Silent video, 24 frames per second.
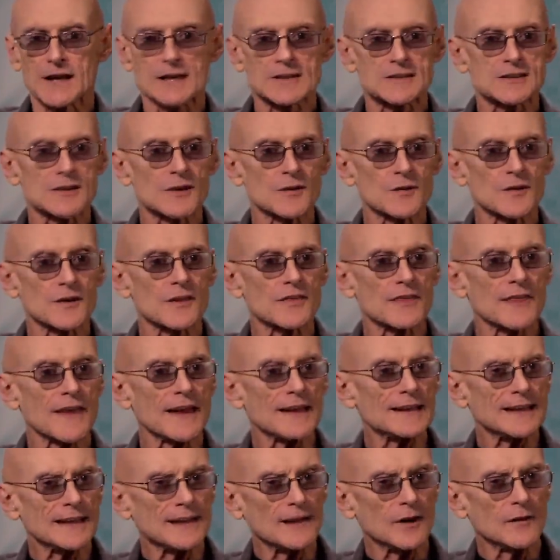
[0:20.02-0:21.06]
So,
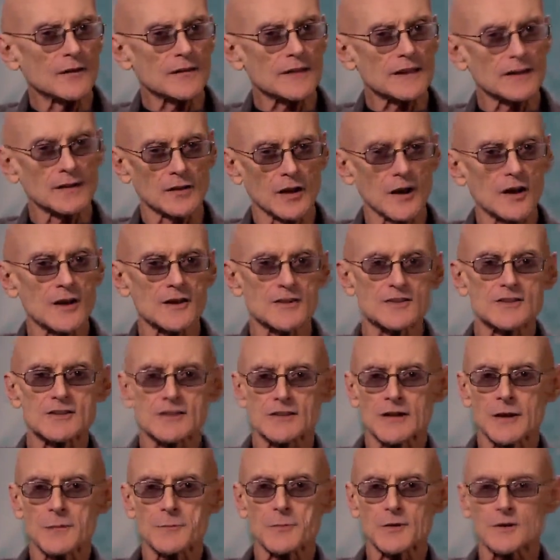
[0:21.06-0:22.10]
thinking of the large
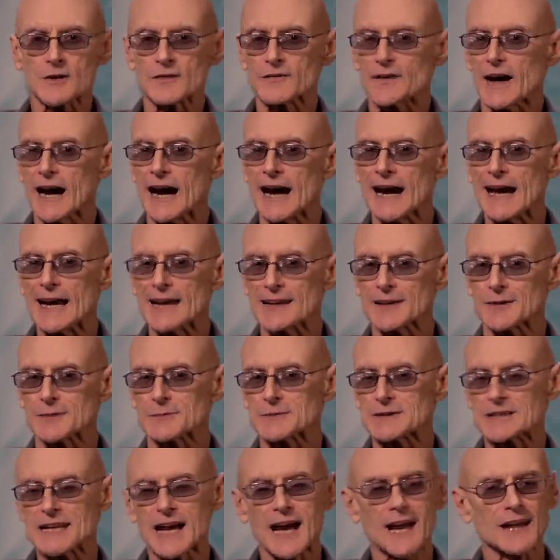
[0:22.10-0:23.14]
number of
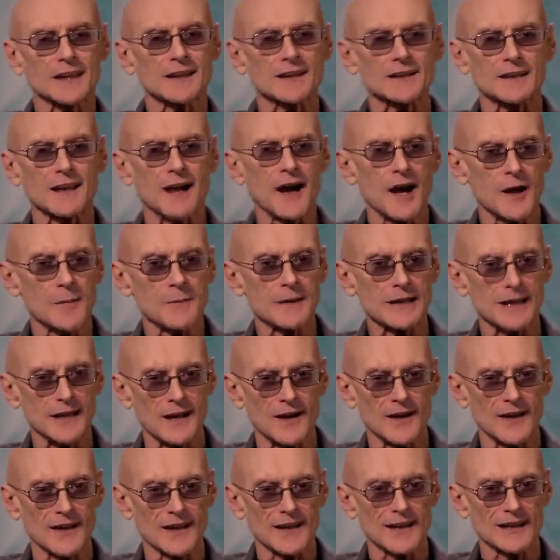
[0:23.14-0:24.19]
items I could comment
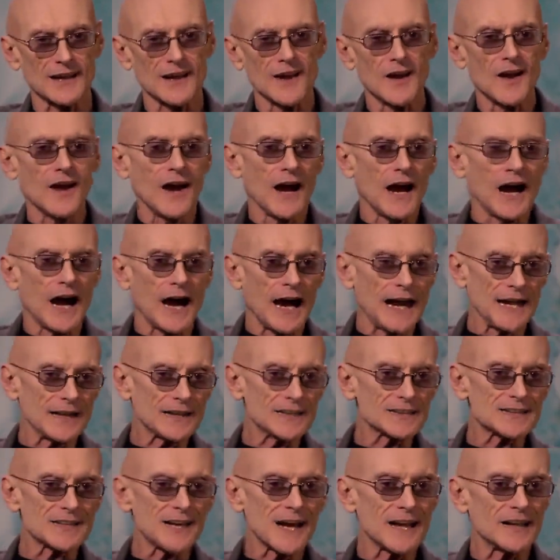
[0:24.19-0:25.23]
on, I
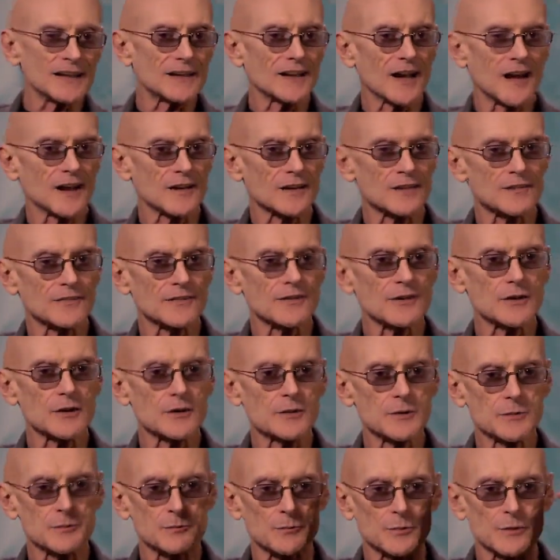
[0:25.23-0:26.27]
decided on a
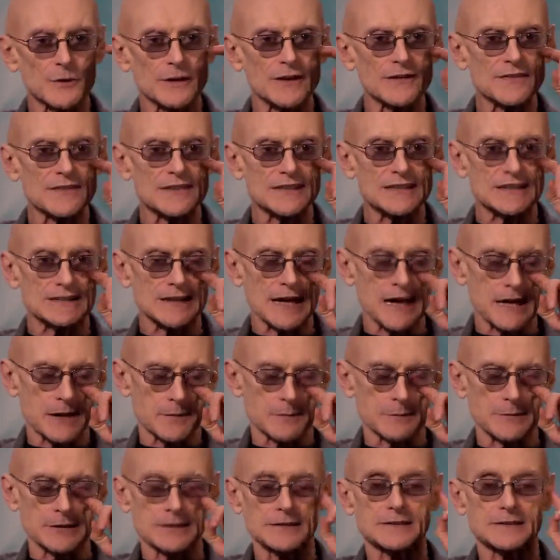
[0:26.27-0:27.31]
few brief
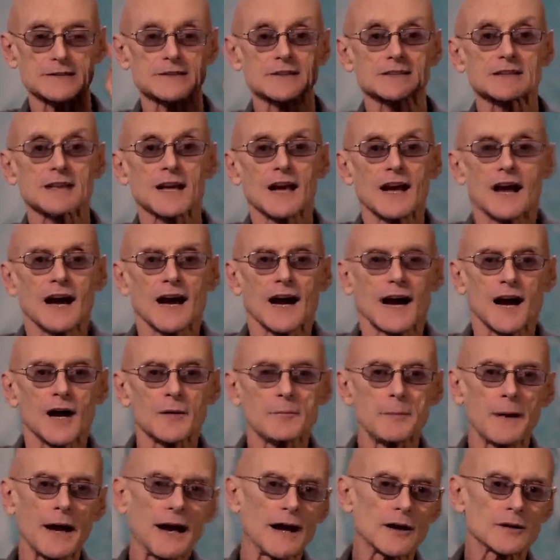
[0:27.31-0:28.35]
statements
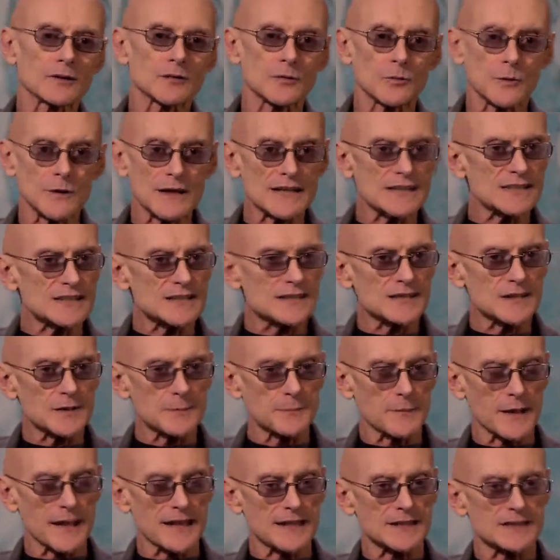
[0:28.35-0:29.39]
about recent
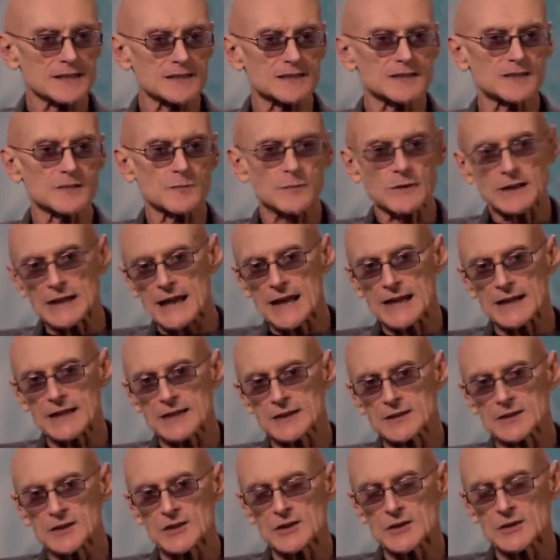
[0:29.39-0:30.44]
debates
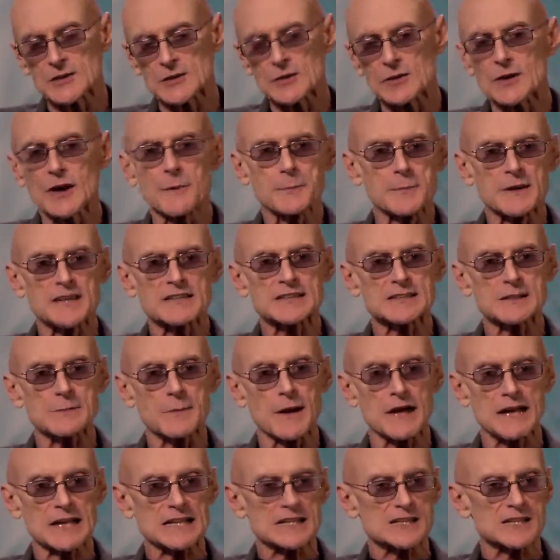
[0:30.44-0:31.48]
related to
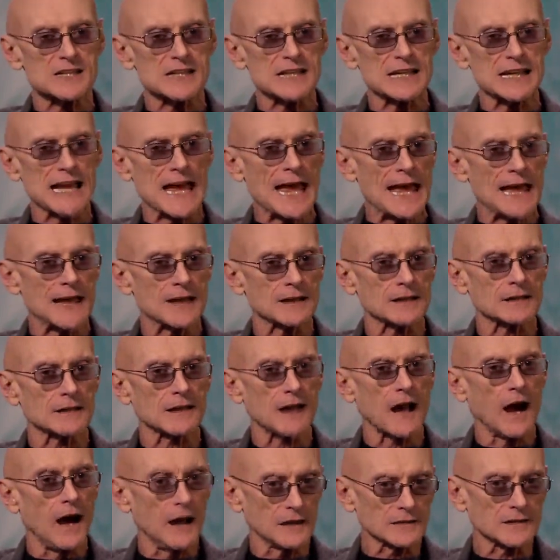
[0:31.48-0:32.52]
epistemology and
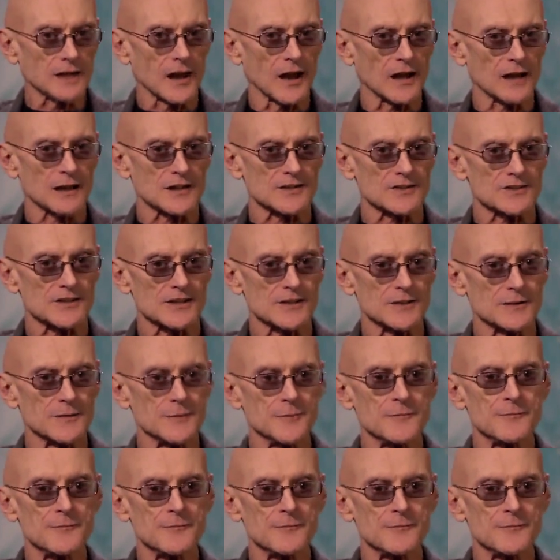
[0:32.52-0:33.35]
ontology,